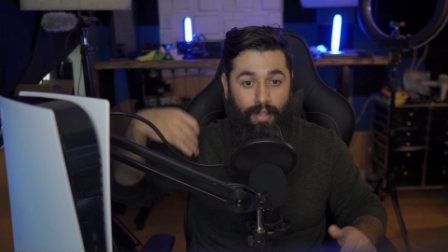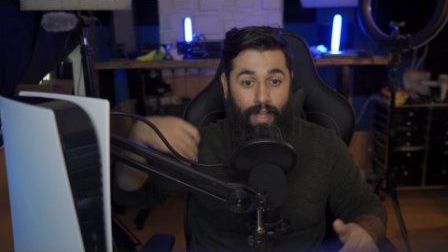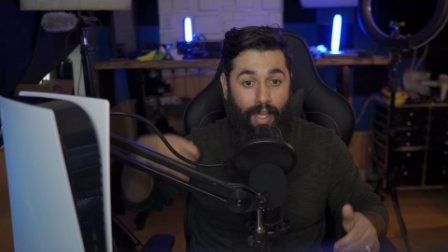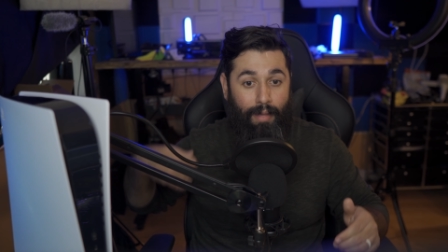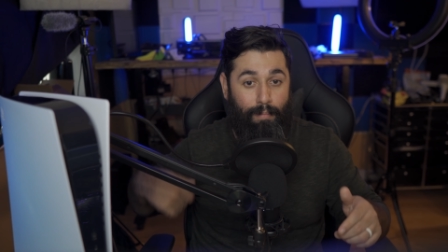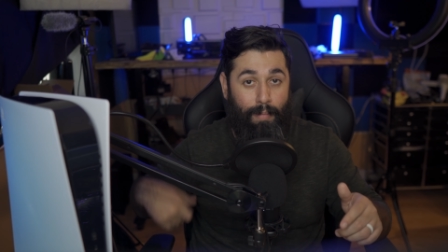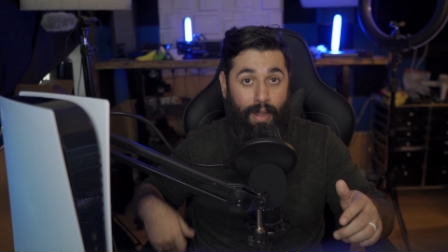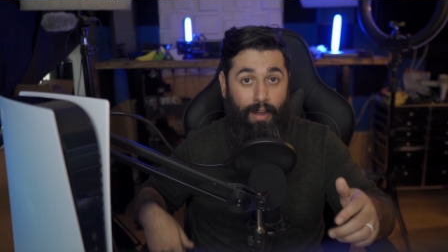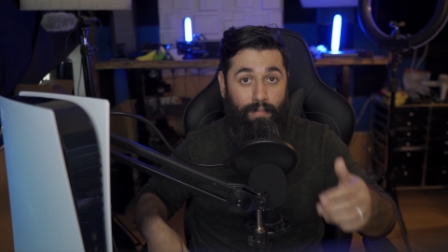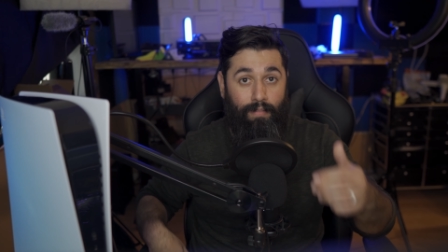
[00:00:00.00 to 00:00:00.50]

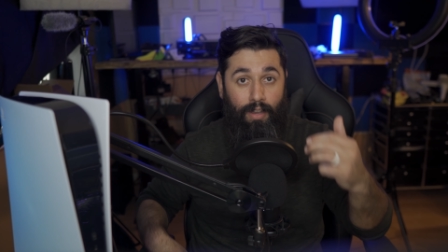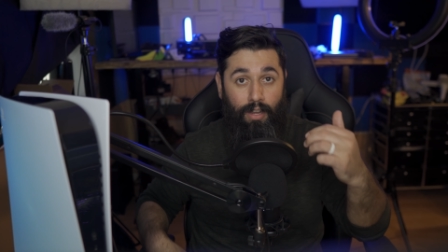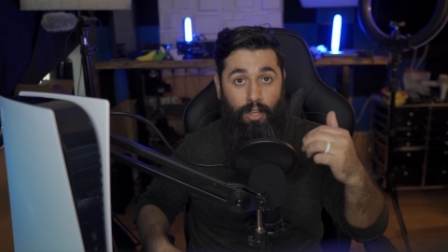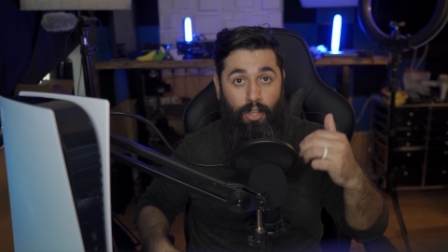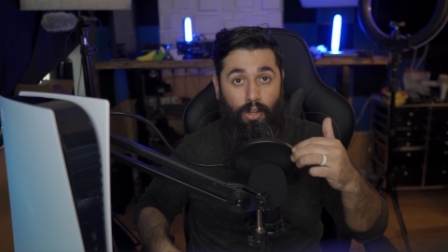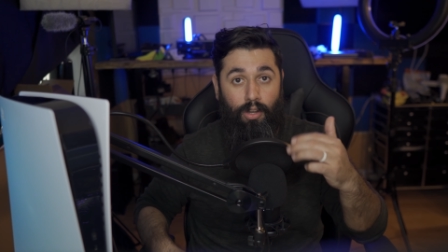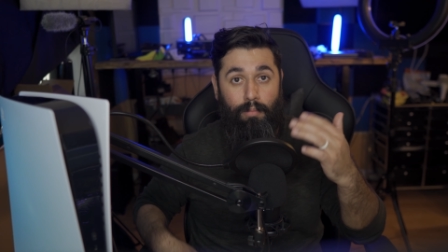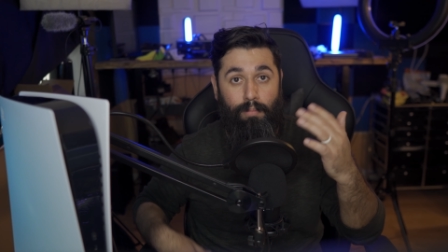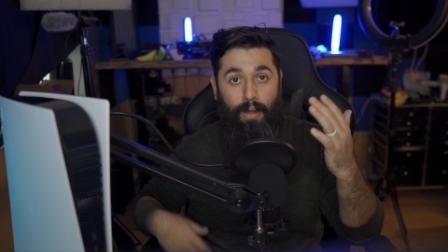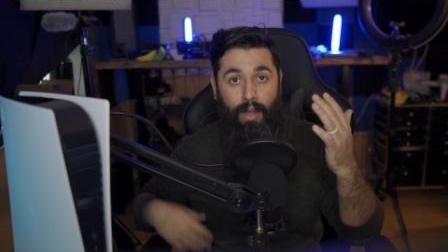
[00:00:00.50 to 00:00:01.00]
I made a
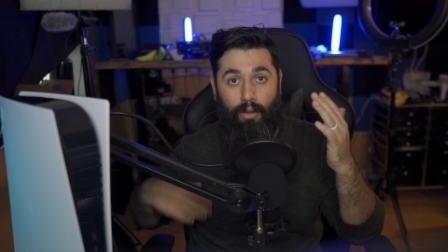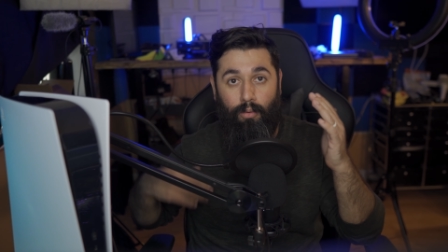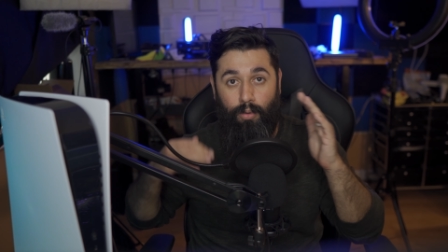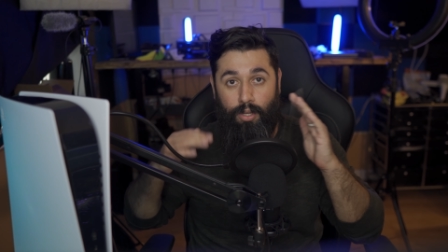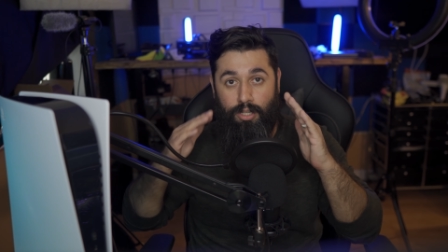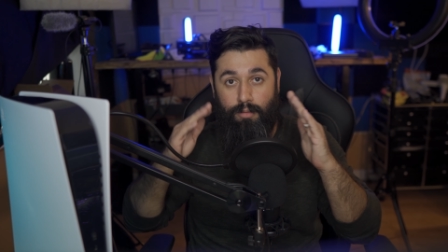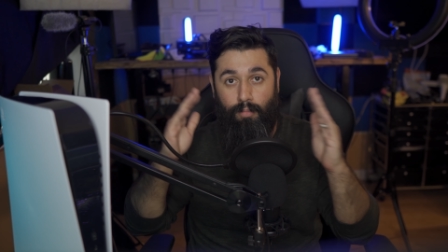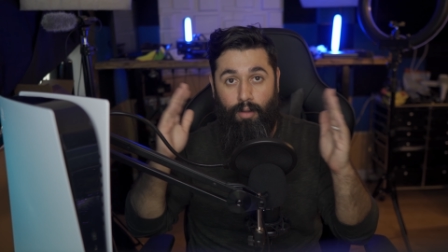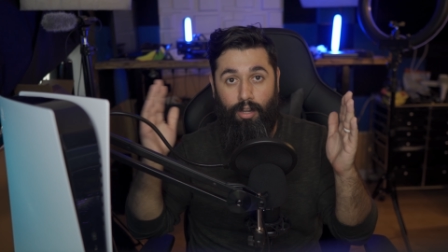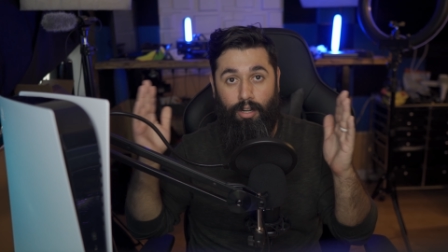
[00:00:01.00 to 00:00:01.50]
video about
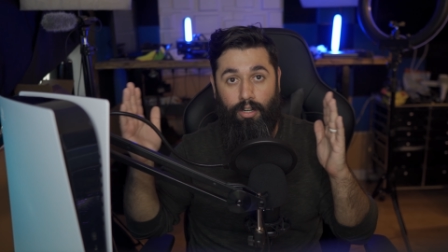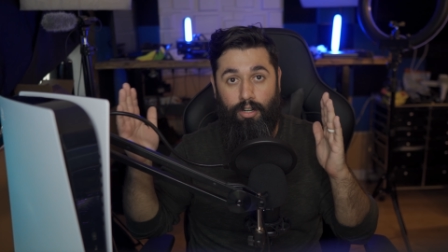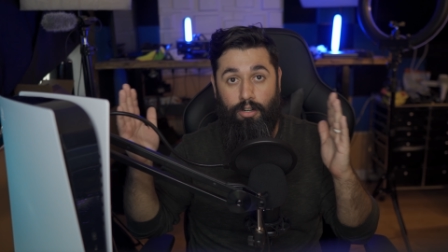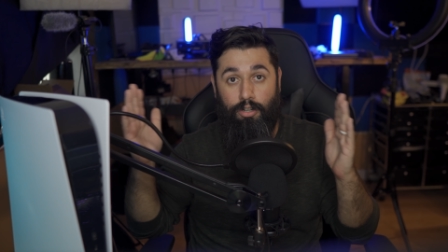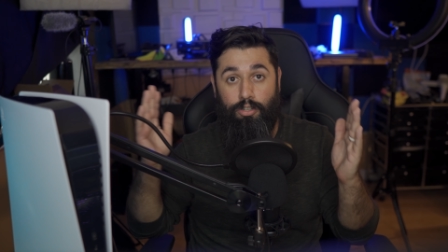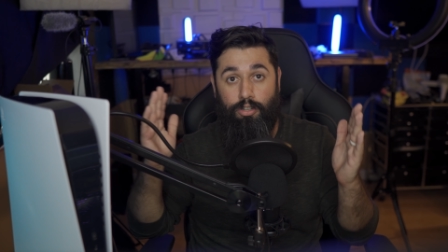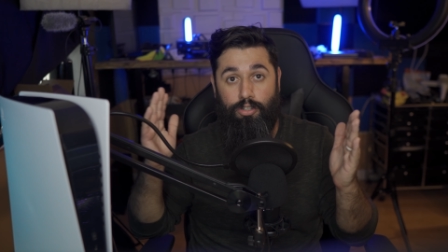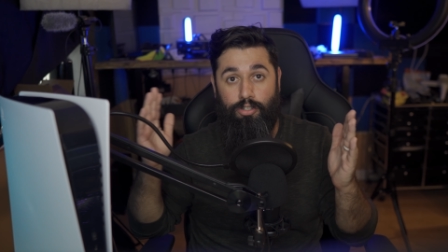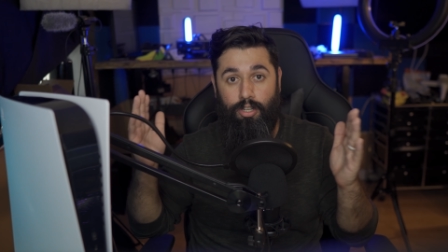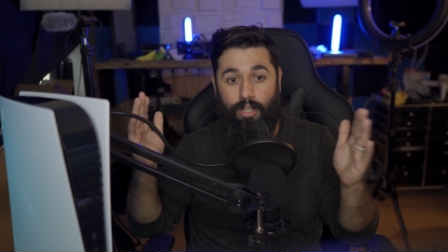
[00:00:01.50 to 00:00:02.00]
which
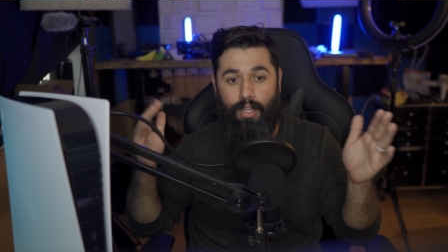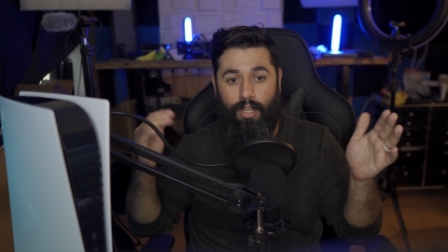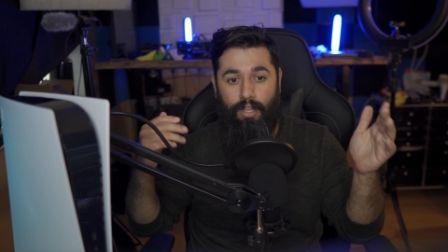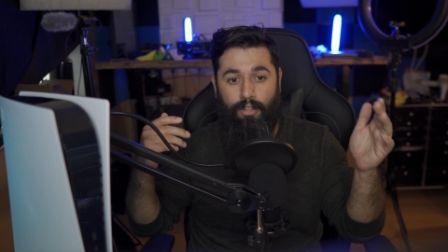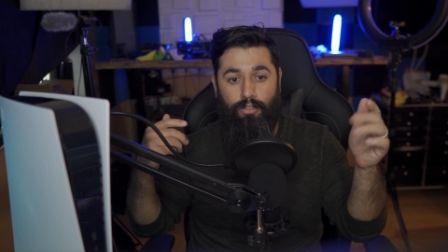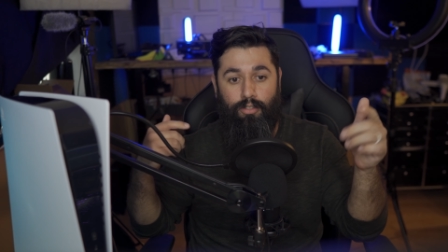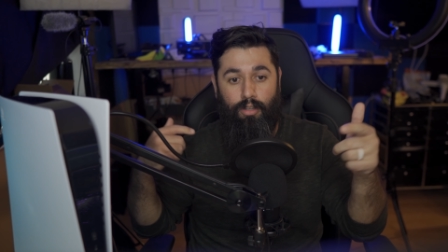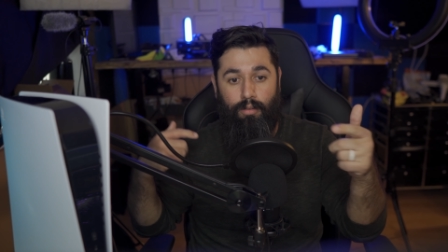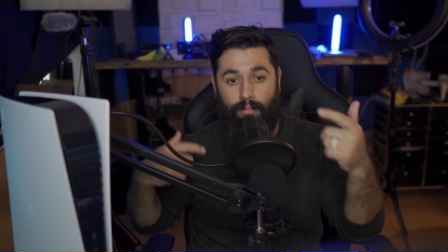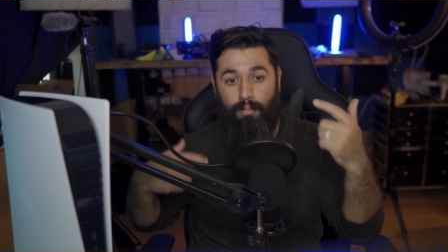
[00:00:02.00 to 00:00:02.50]
monitors you should
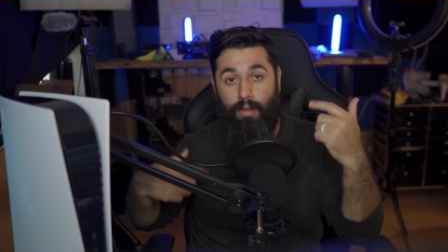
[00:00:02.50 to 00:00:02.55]
get, so